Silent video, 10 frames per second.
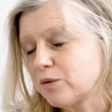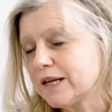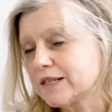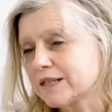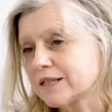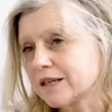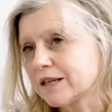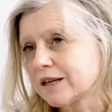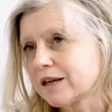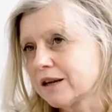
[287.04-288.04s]
if I
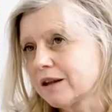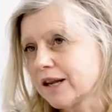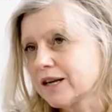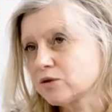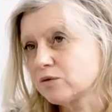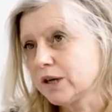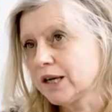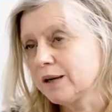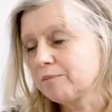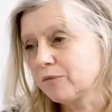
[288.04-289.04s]
twist, mm that it's
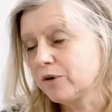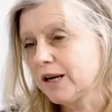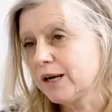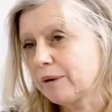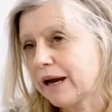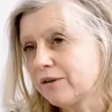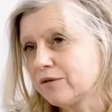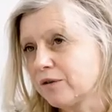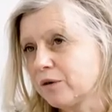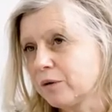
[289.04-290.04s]
really, really
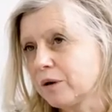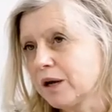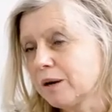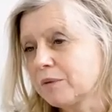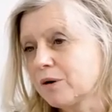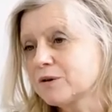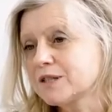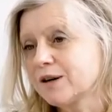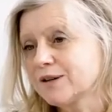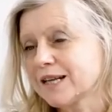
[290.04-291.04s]
painful. But
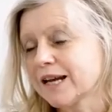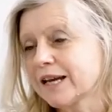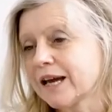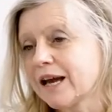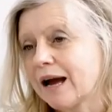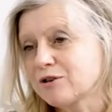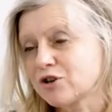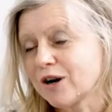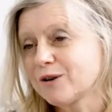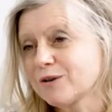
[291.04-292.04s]
also it's like
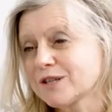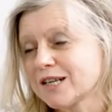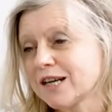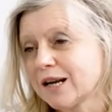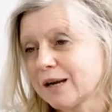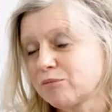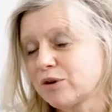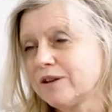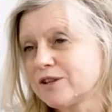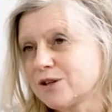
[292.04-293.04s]
I'm trying not to like
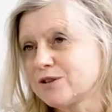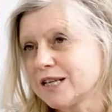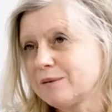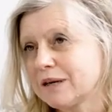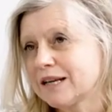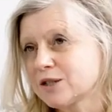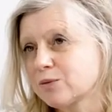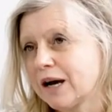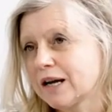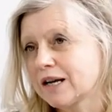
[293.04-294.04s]
breathe too deeply as